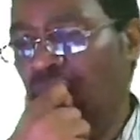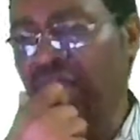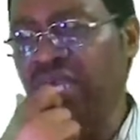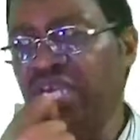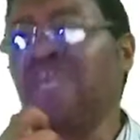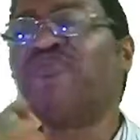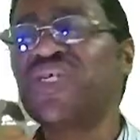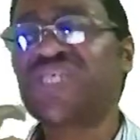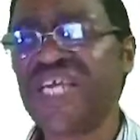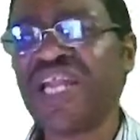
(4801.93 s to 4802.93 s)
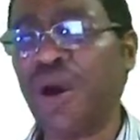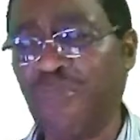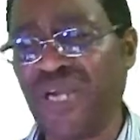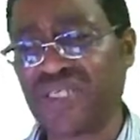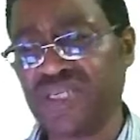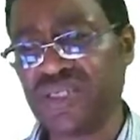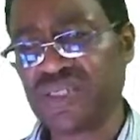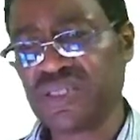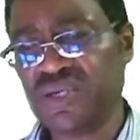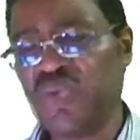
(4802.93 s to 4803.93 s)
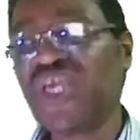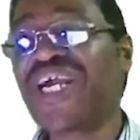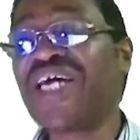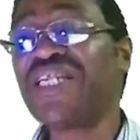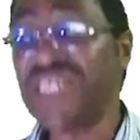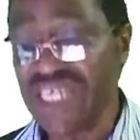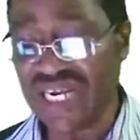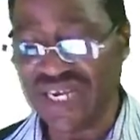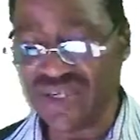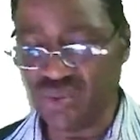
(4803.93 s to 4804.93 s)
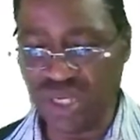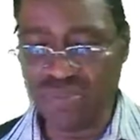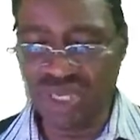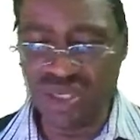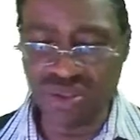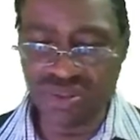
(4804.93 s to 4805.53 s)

If we sell our patent, we can realize 1 million.